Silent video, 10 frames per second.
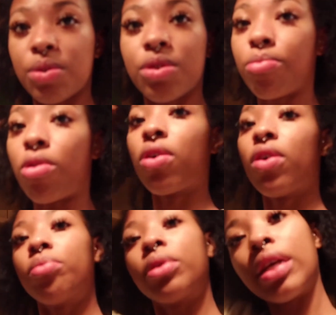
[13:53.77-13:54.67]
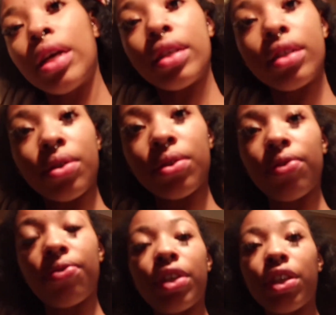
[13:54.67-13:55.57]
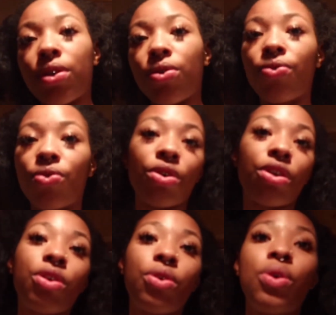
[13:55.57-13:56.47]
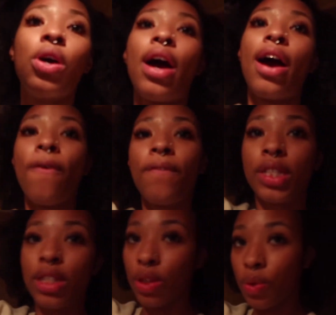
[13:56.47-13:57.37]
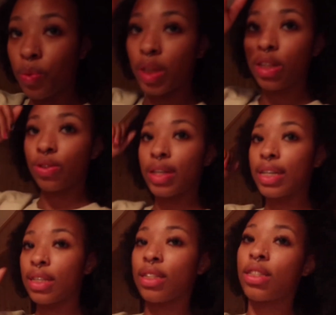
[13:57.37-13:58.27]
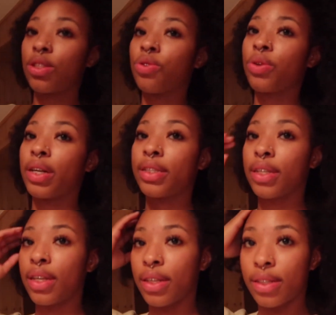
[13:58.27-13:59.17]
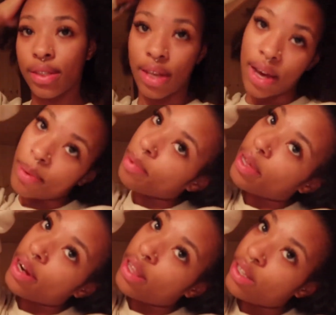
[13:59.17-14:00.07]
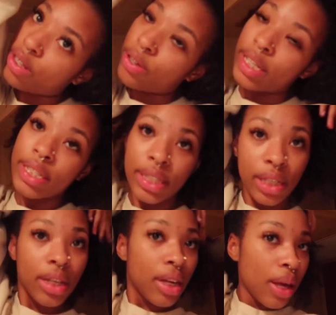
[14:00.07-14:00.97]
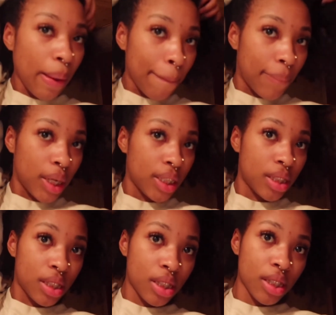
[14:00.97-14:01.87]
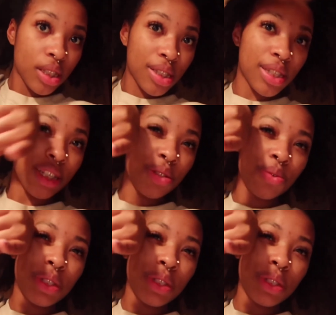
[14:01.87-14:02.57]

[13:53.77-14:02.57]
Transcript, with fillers: tomorrow I'm gonna end up the video for the outfits of the week so I can get this to you guys ASAP. And I look crazy, but stay tuned to